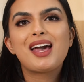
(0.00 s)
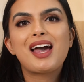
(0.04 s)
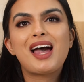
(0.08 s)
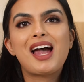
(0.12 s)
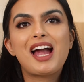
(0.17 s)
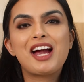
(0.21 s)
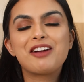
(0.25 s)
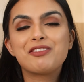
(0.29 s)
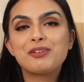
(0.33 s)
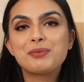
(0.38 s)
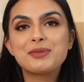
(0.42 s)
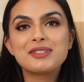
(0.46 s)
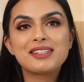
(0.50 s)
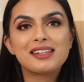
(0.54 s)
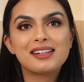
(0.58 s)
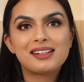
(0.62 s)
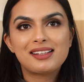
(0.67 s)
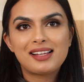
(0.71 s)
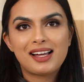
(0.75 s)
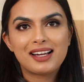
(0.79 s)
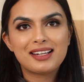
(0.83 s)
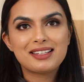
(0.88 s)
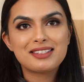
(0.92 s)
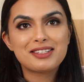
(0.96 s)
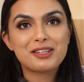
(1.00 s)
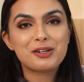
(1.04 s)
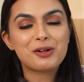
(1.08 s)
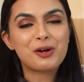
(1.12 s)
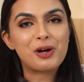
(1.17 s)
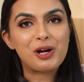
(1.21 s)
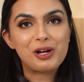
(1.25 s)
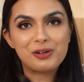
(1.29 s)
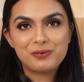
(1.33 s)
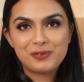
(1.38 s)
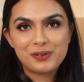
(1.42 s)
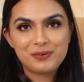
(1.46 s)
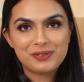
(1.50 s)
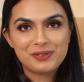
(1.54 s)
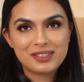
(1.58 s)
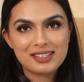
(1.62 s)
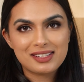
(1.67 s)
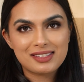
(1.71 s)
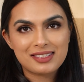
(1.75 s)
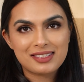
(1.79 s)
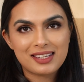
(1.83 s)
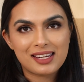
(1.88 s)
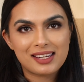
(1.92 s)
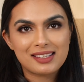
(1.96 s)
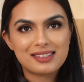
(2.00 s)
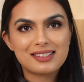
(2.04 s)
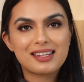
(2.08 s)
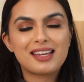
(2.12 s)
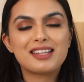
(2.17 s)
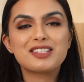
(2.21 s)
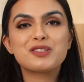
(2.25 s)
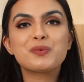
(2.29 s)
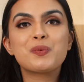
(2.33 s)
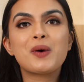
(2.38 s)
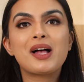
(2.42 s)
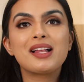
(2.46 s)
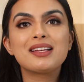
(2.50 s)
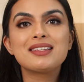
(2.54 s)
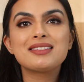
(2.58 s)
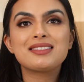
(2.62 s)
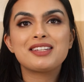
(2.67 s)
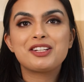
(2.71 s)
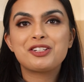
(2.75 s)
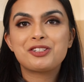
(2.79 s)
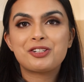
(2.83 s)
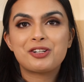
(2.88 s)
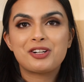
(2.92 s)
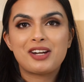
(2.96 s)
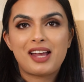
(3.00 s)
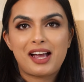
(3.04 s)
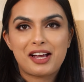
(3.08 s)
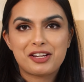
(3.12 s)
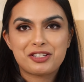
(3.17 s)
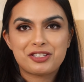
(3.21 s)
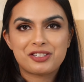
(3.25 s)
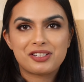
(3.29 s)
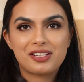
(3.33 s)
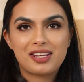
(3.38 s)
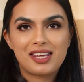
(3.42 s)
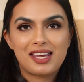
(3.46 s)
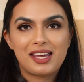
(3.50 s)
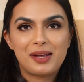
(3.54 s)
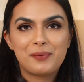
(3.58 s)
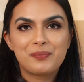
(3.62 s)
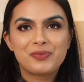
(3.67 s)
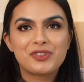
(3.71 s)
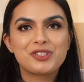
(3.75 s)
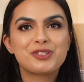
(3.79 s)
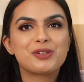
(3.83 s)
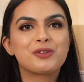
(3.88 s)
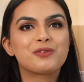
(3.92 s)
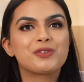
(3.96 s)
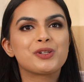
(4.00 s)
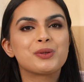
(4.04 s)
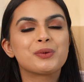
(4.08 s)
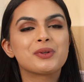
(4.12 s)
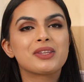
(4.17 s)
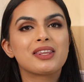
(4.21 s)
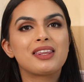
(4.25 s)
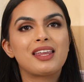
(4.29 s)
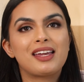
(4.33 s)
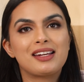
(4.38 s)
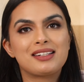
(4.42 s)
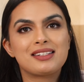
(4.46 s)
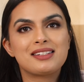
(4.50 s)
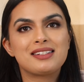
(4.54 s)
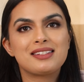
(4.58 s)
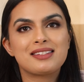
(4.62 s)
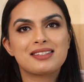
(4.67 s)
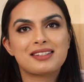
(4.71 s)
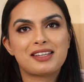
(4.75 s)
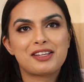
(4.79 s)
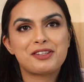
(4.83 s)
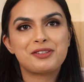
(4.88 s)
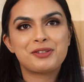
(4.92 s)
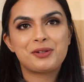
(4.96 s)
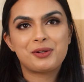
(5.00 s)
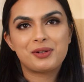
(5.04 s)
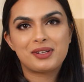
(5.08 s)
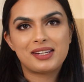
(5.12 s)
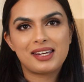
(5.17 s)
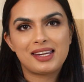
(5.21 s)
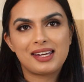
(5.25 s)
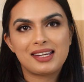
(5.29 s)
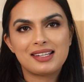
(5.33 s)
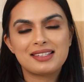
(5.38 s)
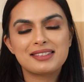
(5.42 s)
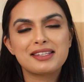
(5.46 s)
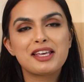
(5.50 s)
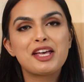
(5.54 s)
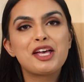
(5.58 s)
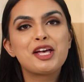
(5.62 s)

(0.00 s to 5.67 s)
I represent clients in all 50 states as well as internationally, so if you would like to discuss your case,